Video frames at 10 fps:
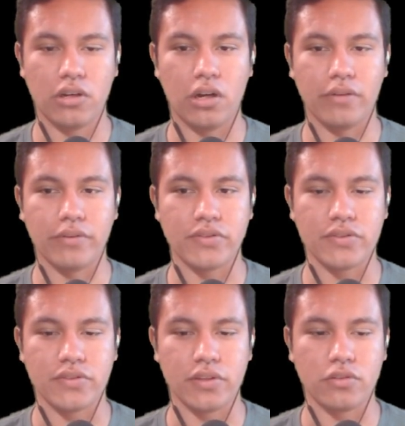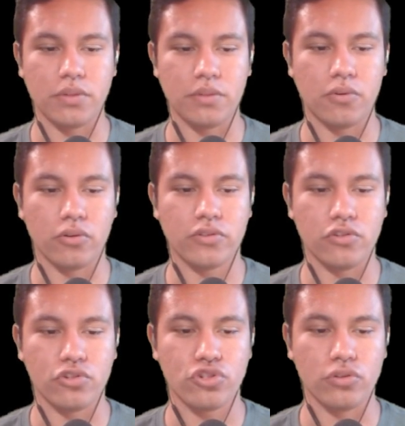obviously said to be
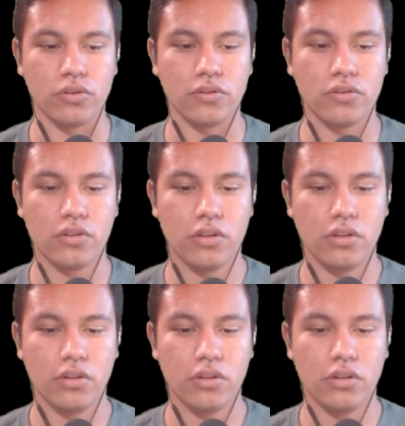partitioned,